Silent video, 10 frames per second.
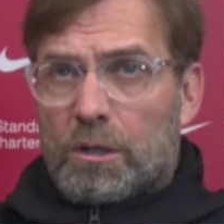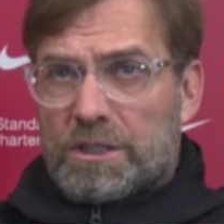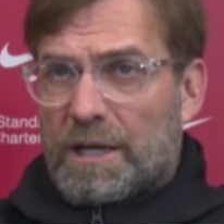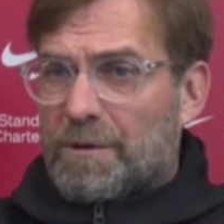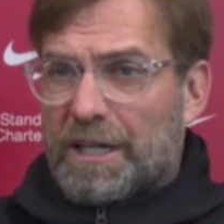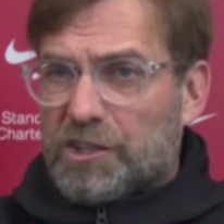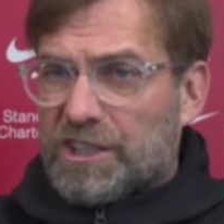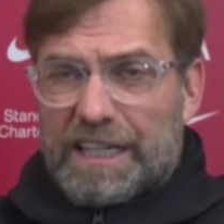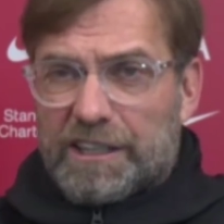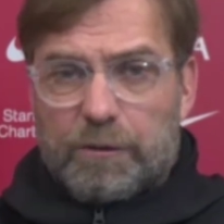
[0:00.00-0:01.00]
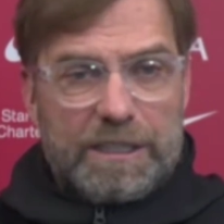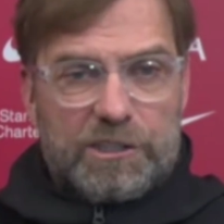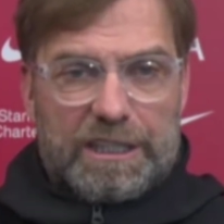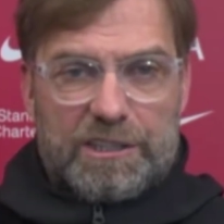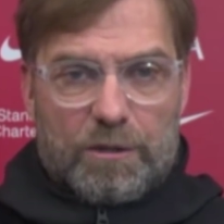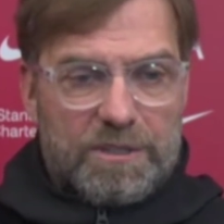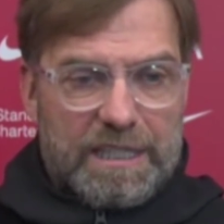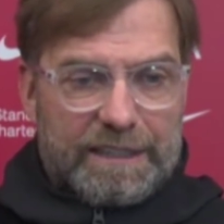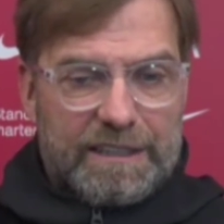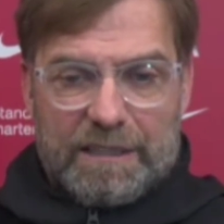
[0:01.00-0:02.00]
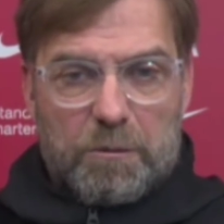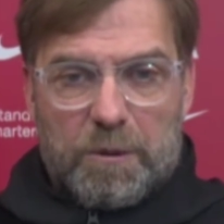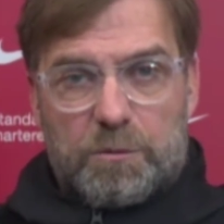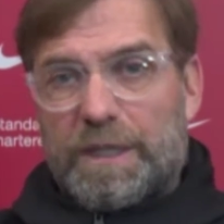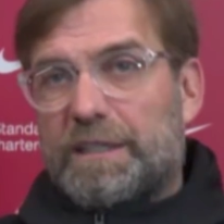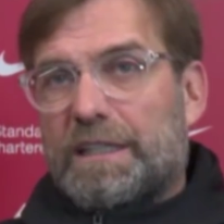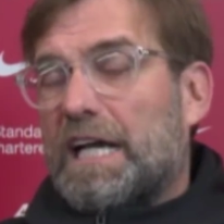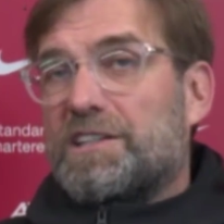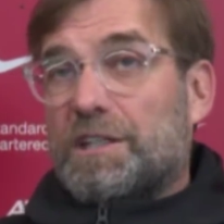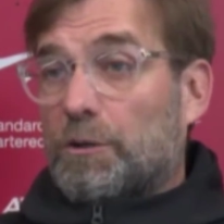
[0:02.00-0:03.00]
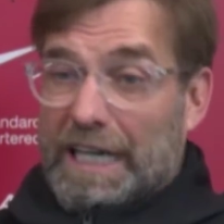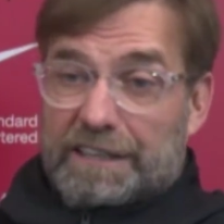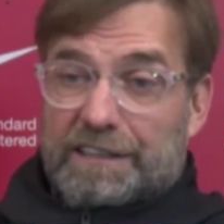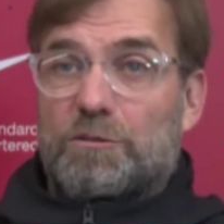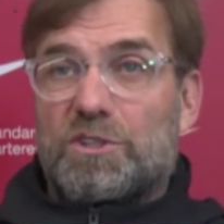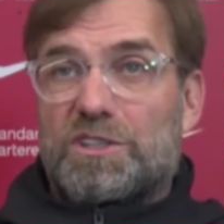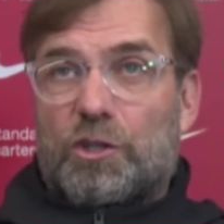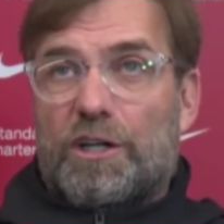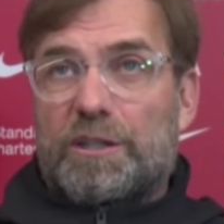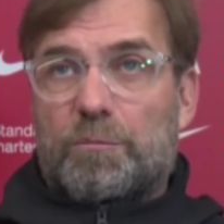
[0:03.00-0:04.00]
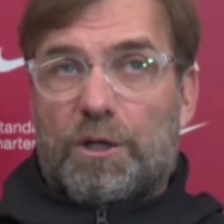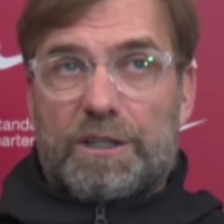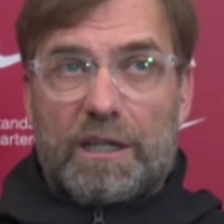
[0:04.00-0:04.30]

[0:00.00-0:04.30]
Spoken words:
So when I understand the question, it's always like this, everybody's waiting at us, you know, yeah, that was the turning point.